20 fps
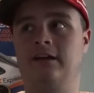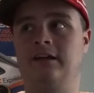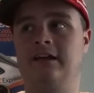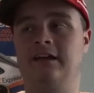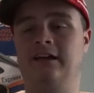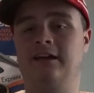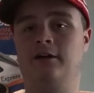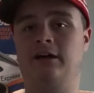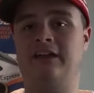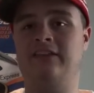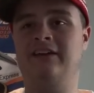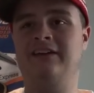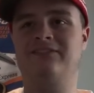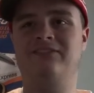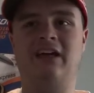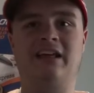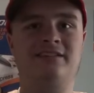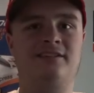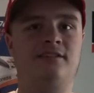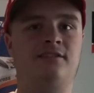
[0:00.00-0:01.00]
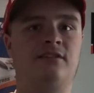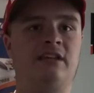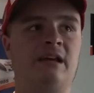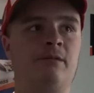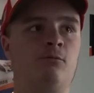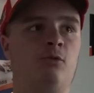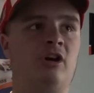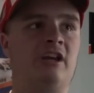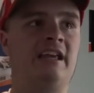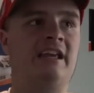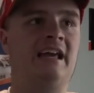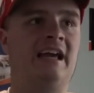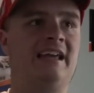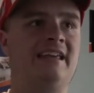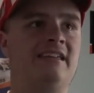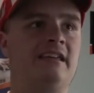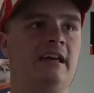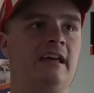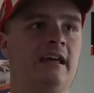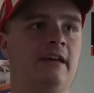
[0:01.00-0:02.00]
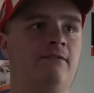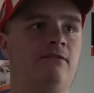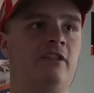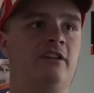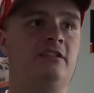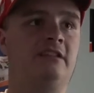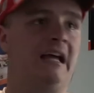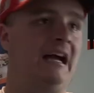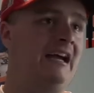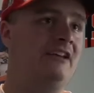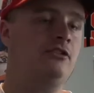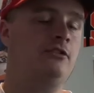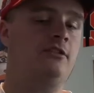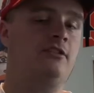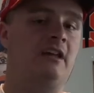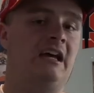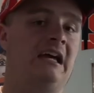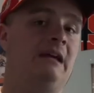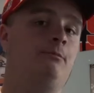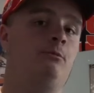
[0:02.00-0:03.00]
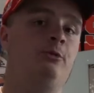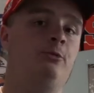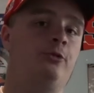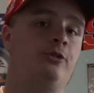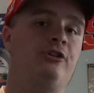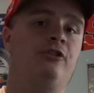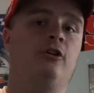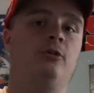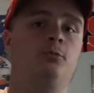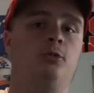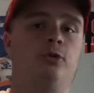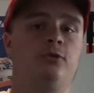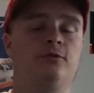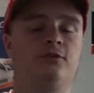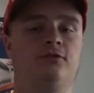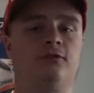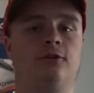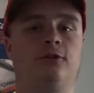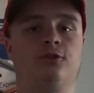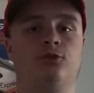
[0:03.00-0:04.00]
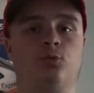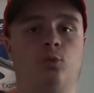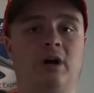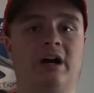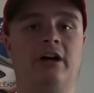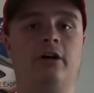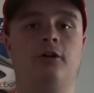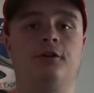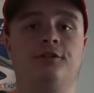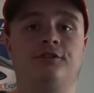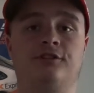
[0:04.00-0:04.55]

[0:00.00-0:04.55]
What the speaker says: I think if that's the same rating I gave the last time we were here at Martinsville as well.